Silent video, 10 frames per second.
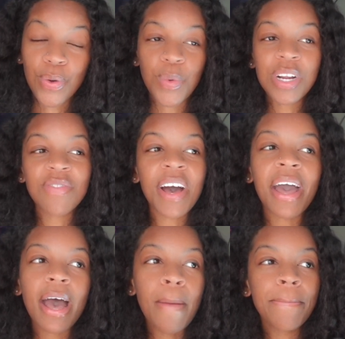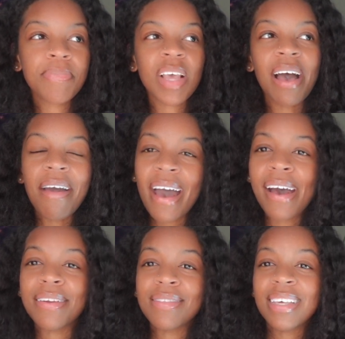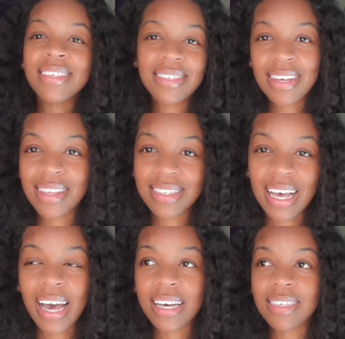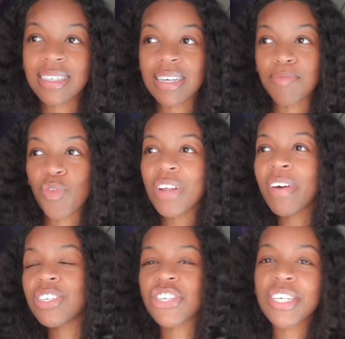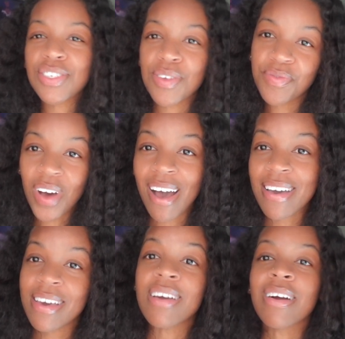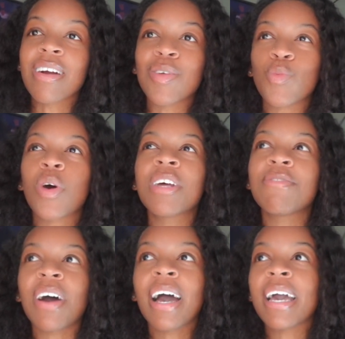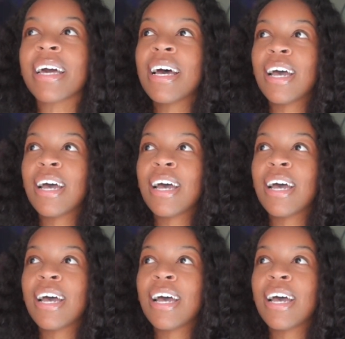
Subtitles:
Or what if I add this to the text? And what if I change the font here? And what if I